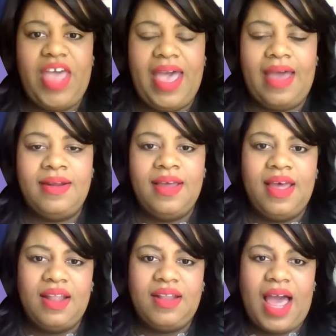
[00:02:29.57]
that.
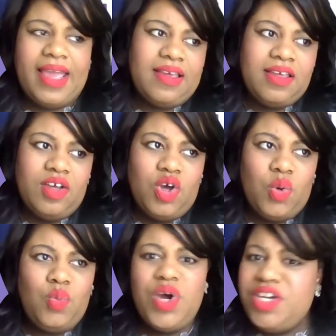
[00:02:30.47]
Like,
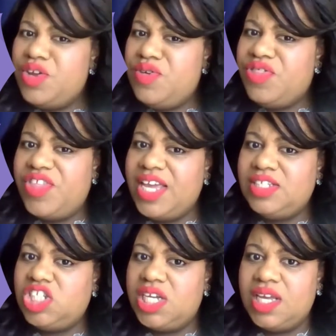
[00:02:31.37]
what do you
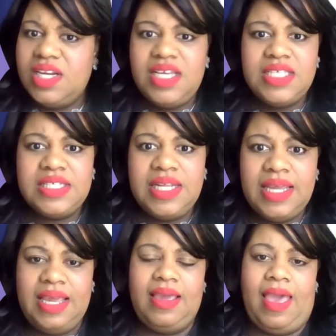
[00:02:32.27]
think chicken is
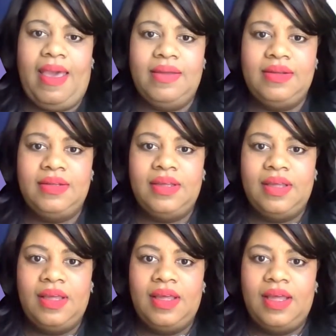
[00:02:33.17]
looking at?
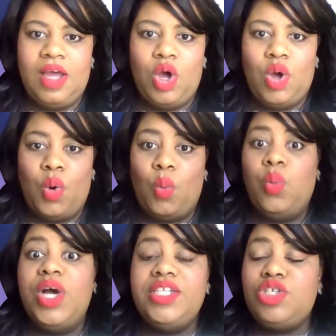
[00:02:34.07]

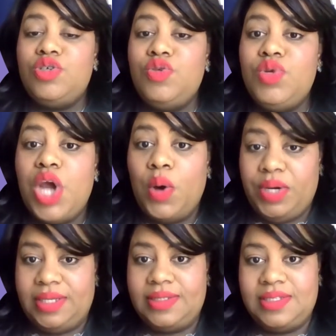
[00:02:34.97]
What do you
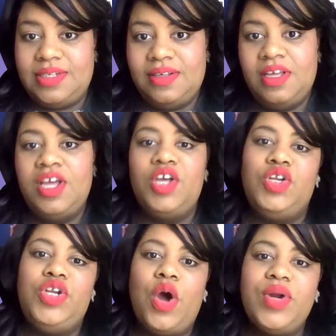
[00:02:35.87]
notice?
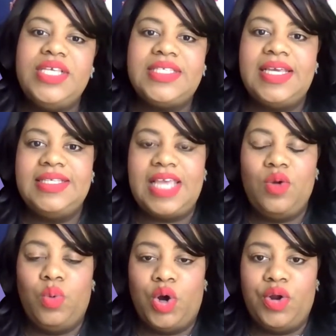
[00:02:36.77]
Notice is
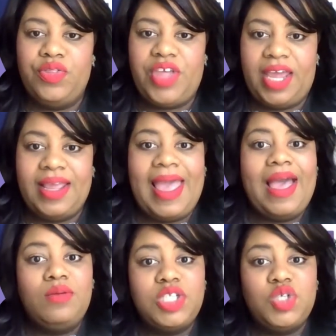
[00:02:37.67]
a word that
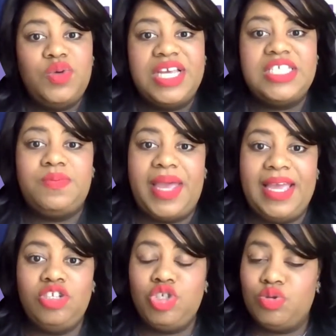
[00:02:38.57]
helps to
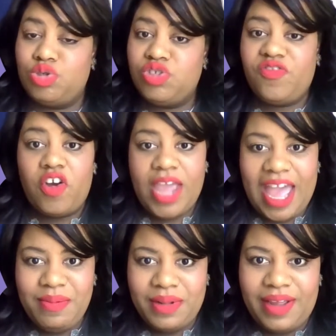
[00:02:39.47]
expand children's
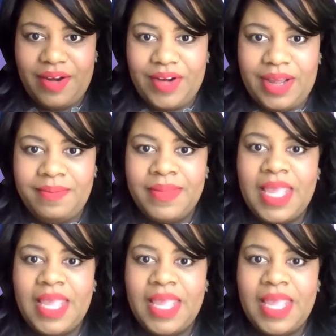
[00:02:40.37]
vocabulary.